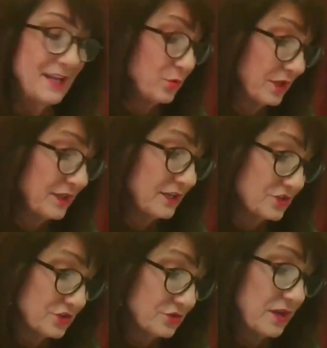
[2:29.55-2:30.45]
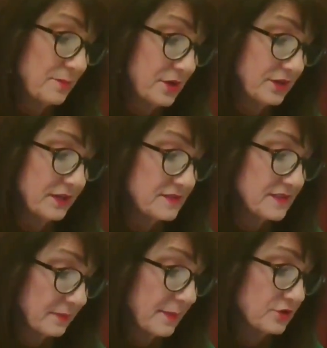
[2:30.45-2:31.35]
it will ensure that
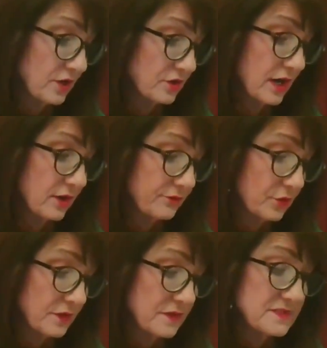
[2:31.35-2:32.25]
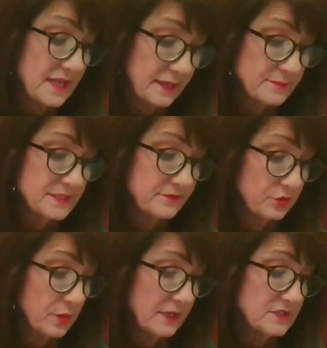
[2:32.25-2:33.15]
Americans like my daughter are afforded the same
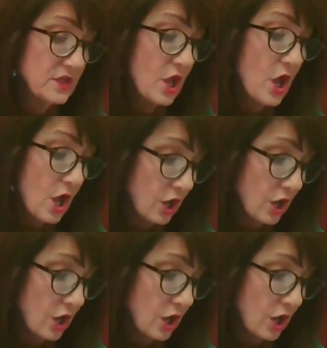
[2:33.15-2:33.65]
civil rights